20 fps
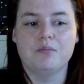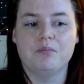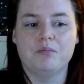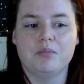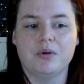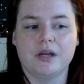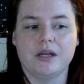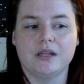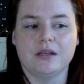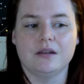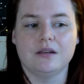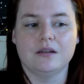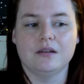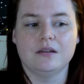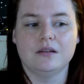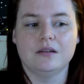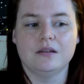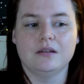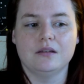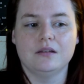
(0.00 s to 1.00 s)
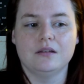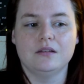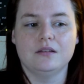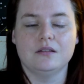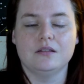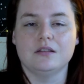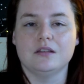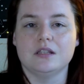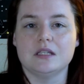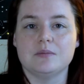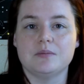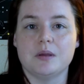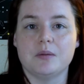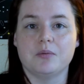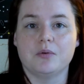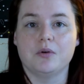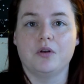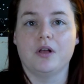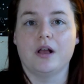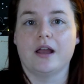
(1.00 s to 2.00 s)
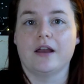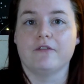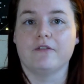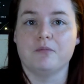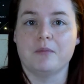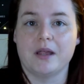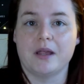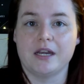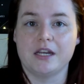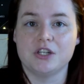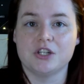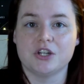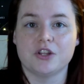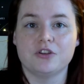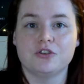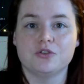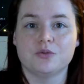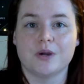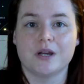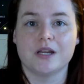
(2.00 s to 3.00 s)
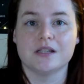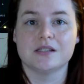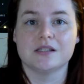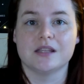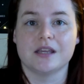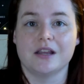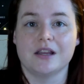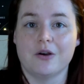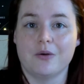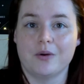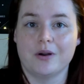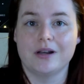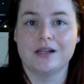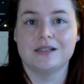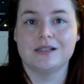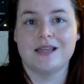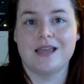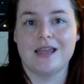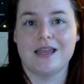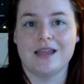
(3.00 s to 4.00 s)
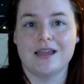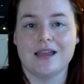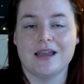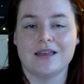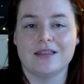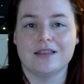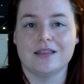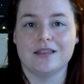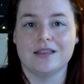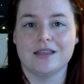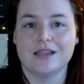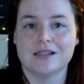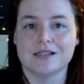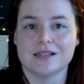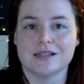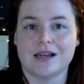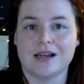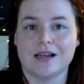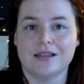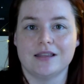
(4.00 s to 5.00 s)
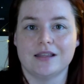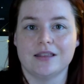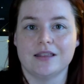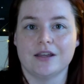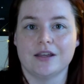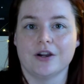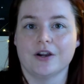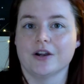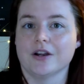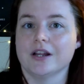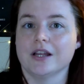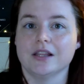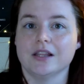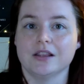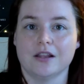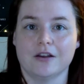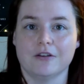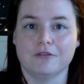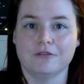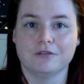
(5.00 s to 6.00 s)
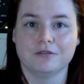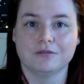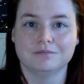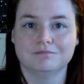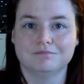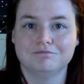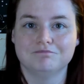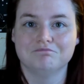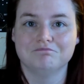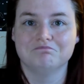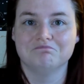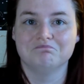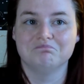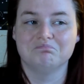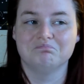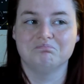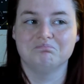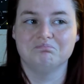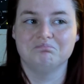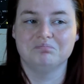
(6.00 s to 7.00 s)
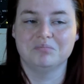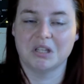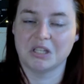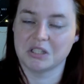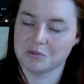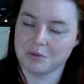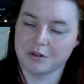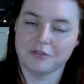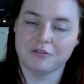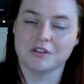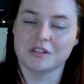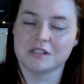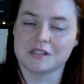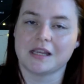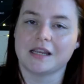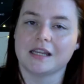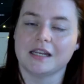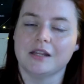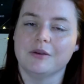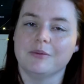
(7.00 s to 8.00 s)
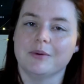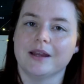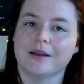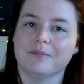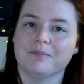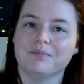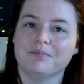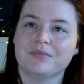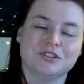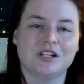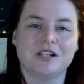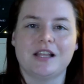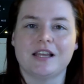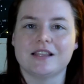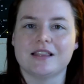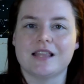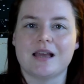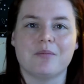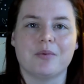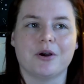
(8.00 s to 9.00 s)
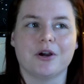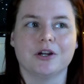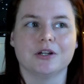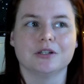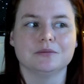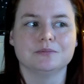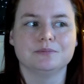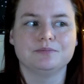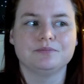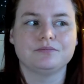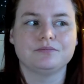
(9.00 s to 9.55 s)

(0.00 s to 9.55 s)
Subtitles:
but these people have met each other twice, they go on a date, and then they decide that they're in love. That's what it feels like anyway. Didn't like that part.